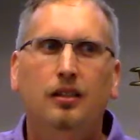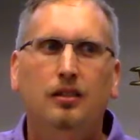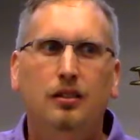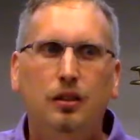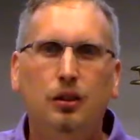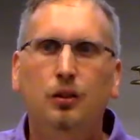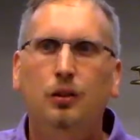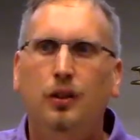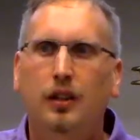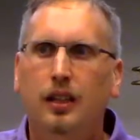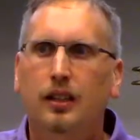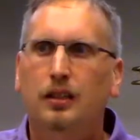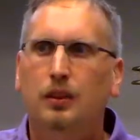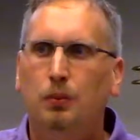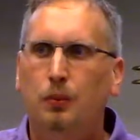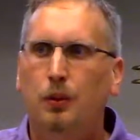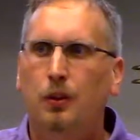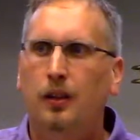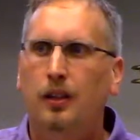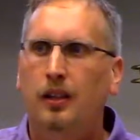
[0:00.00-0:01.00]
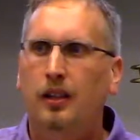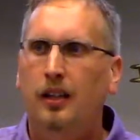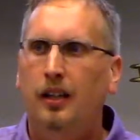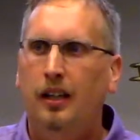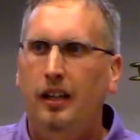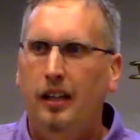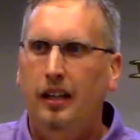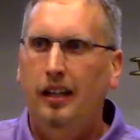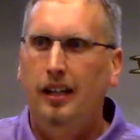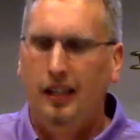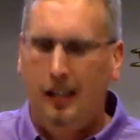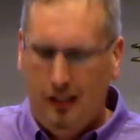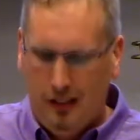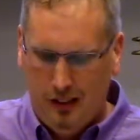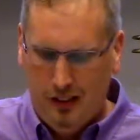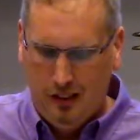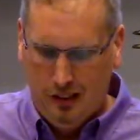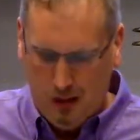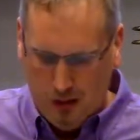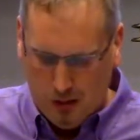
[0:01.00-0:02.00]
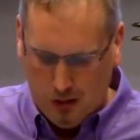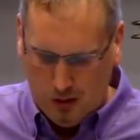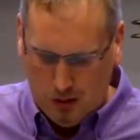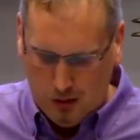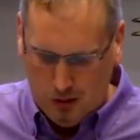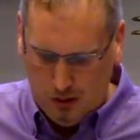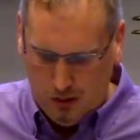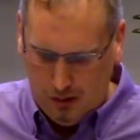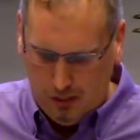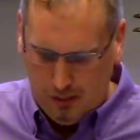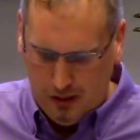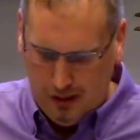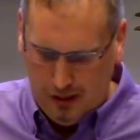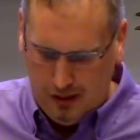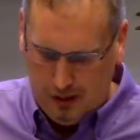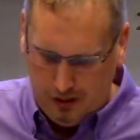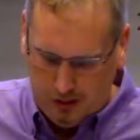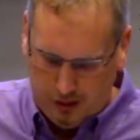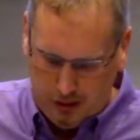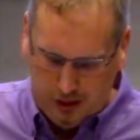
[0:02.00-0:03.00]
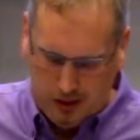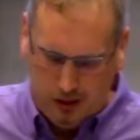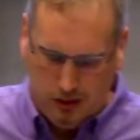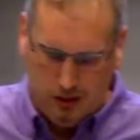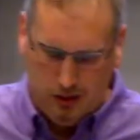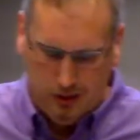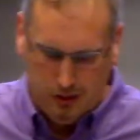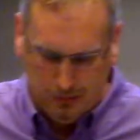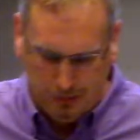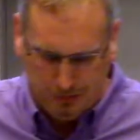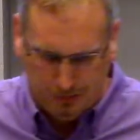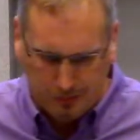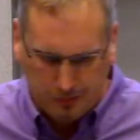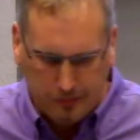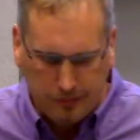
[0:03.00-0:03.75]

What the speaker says: do this work in your home, in the Christian home.